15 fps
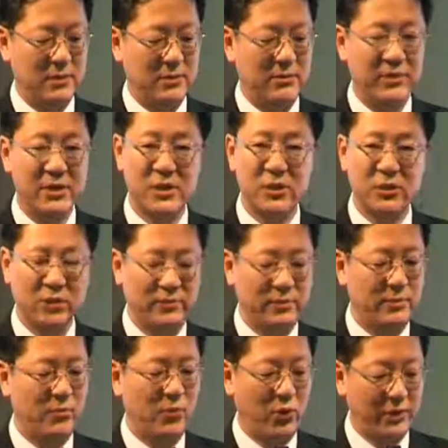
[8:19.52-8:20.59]
risk of
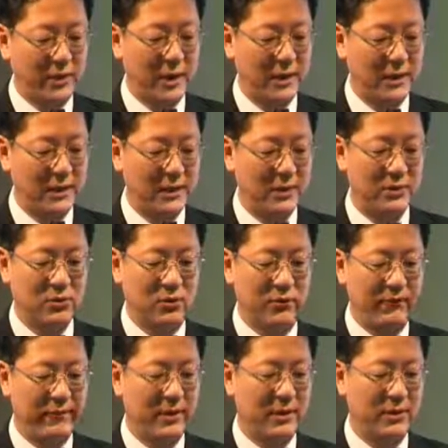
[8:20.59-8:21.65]
mortality
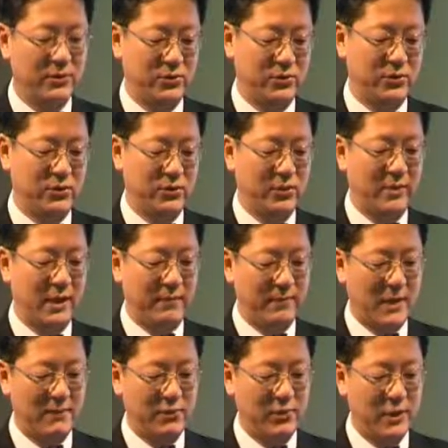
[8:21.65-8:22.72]
compared to normal
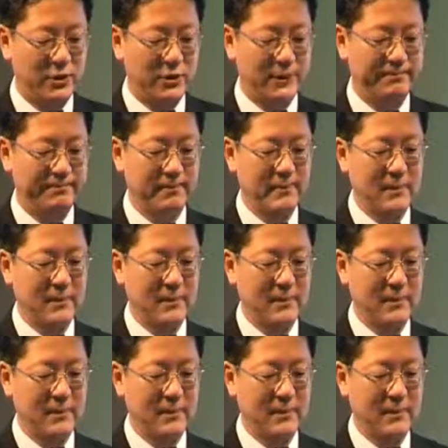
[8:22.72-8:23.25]
population.